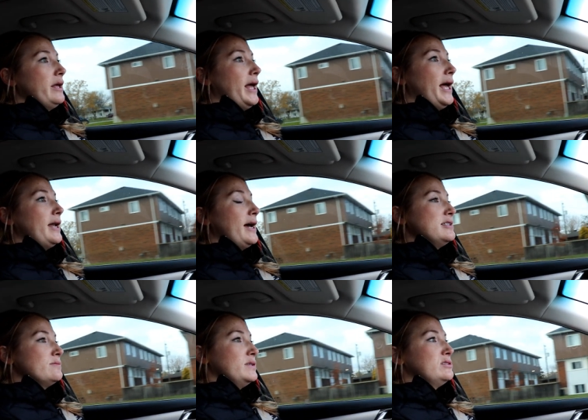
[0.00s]
and
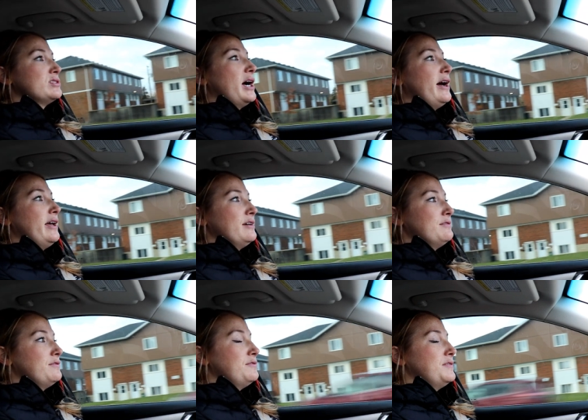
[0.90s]
as we
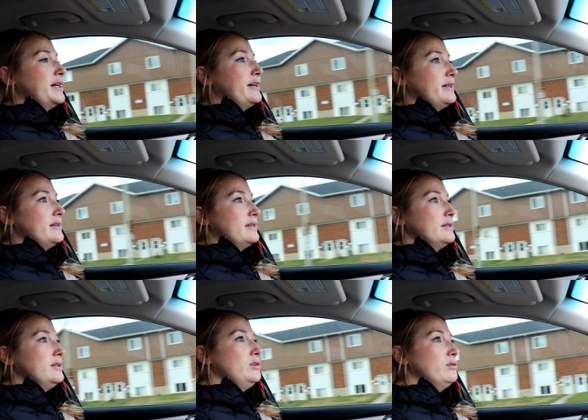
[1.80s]
drive, uh,
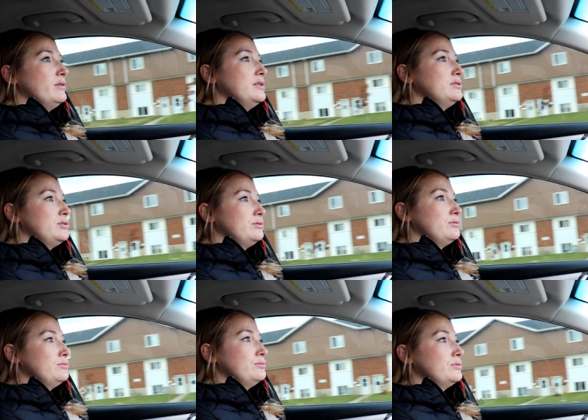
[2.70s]
you know,
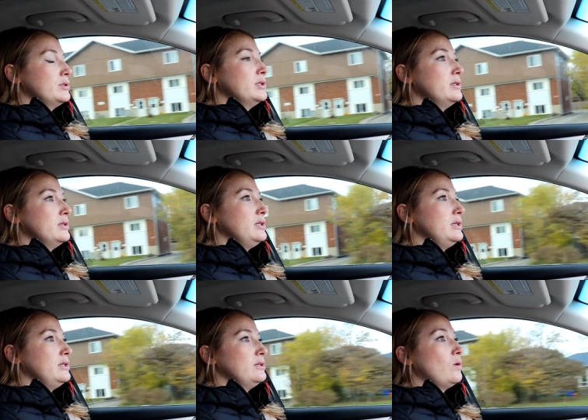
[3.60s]
into
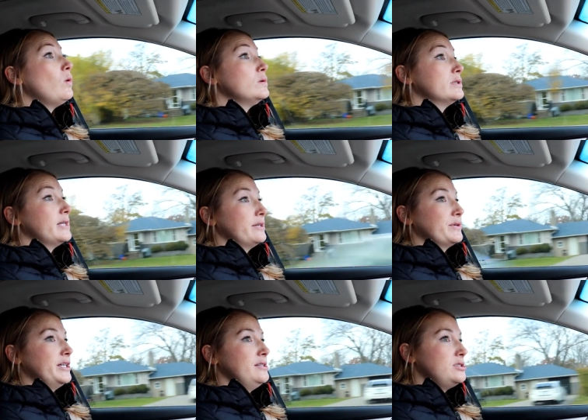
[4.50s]
the old Glen
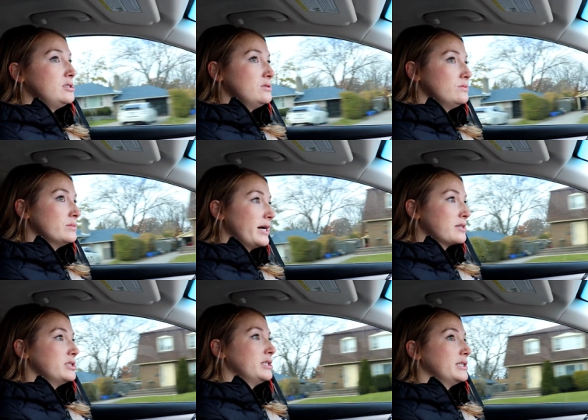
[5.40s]
Ridge, we're
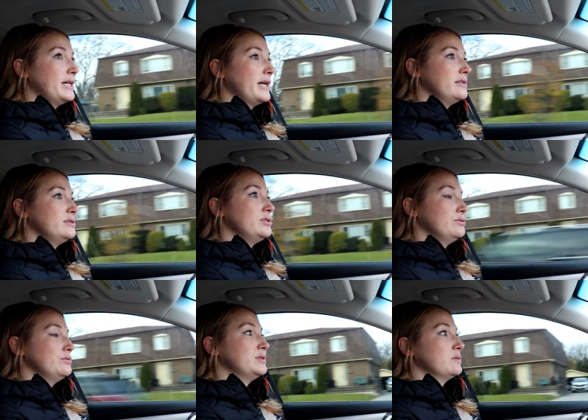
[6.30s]
actually going to get
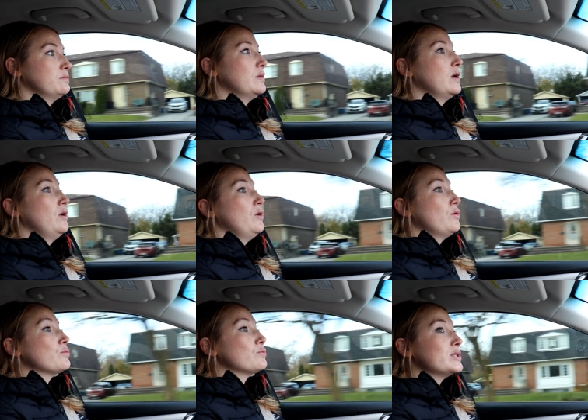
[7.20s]
into some
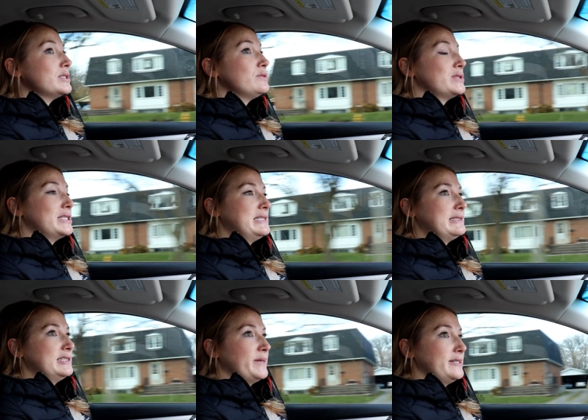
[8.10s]
really, really
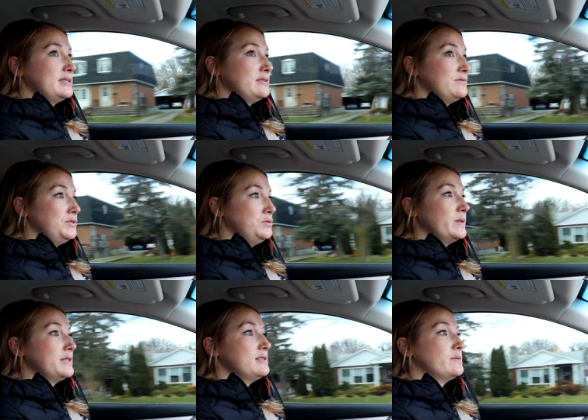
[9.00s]
expensive new
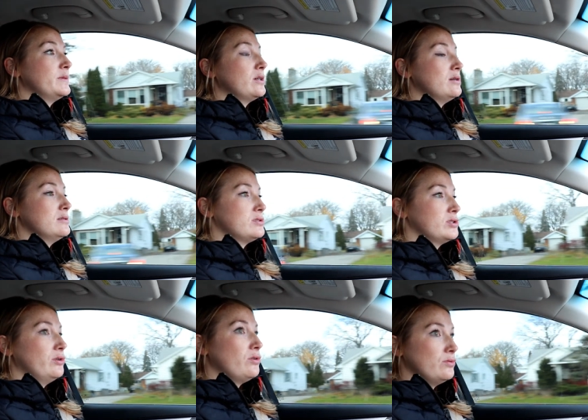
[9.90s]
builds, but
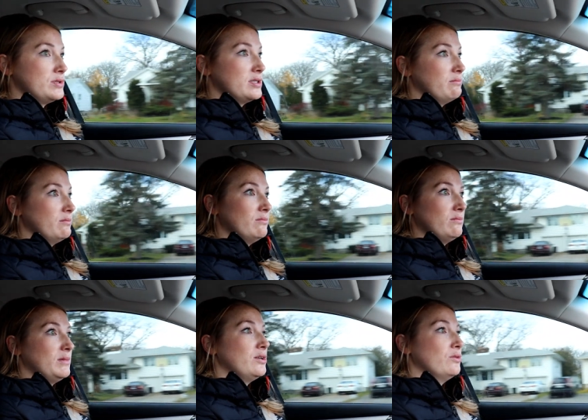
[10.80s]
also
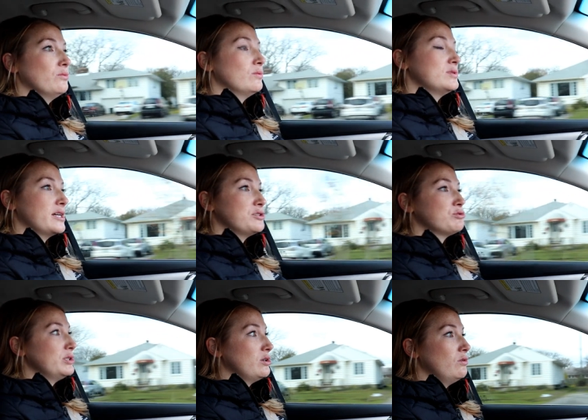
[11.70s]
some, you know,
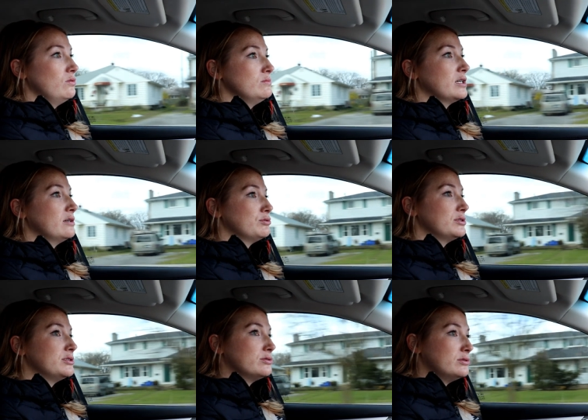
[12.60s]
century homes,
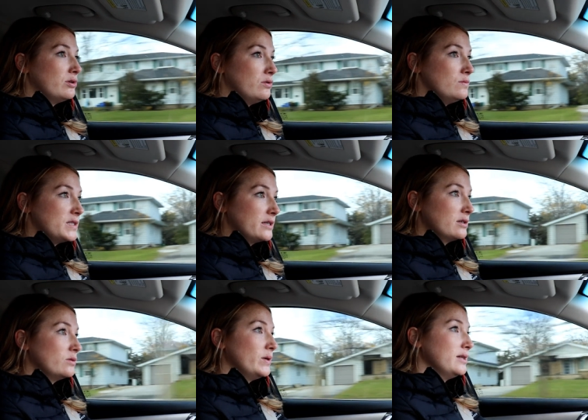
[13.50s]
hundred year old homes that
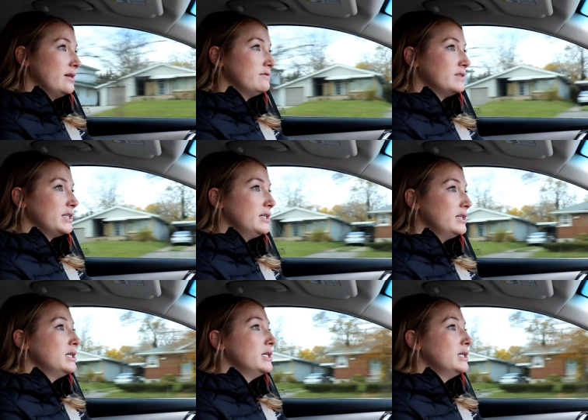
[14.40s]
are quite lovely.